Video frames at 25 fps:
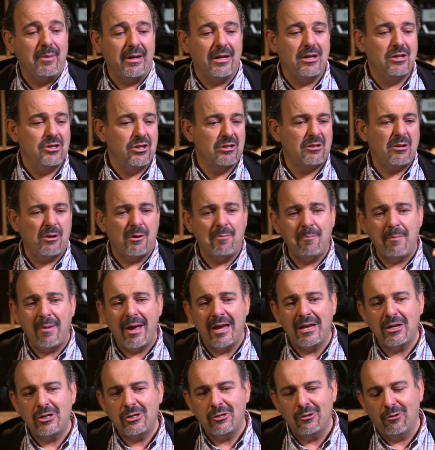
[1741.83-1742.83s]
But you just got to
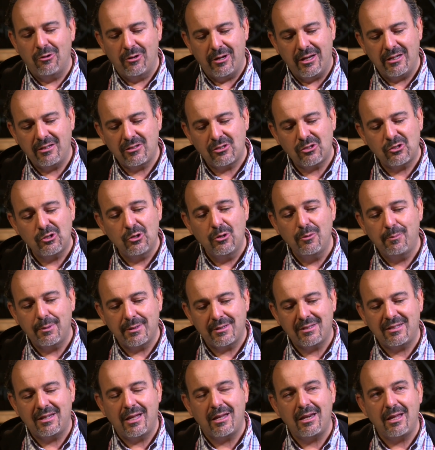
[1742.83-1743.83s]
make sure it's super
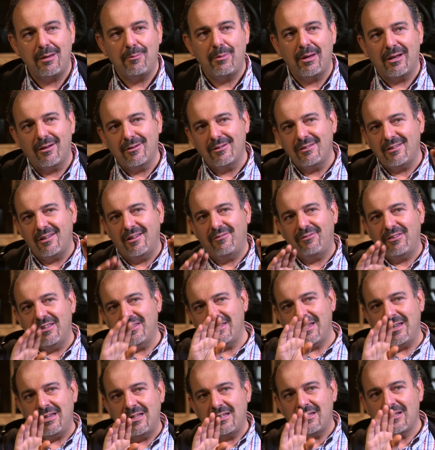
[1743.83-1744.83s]
steady, because if
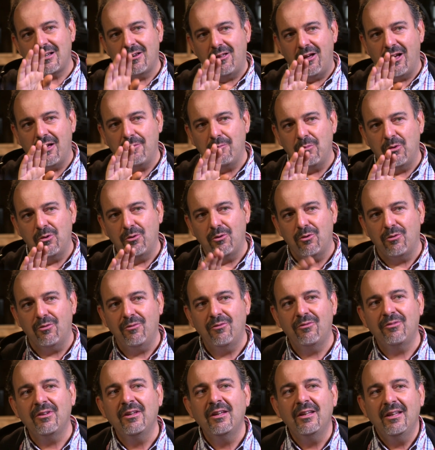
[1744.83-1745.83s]
there's any slight
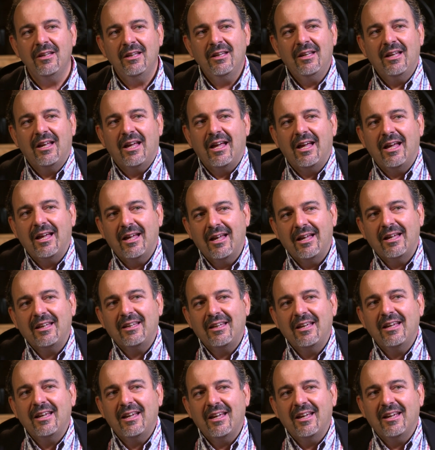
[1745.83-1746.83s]
move,
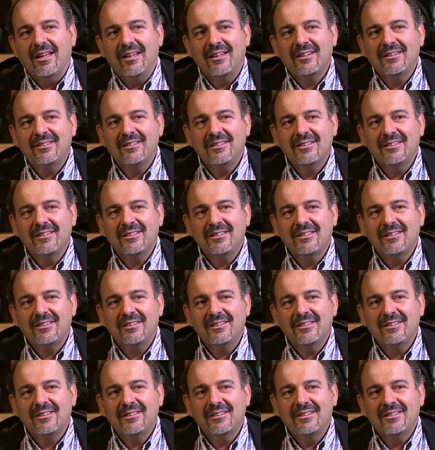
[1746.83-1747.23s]
and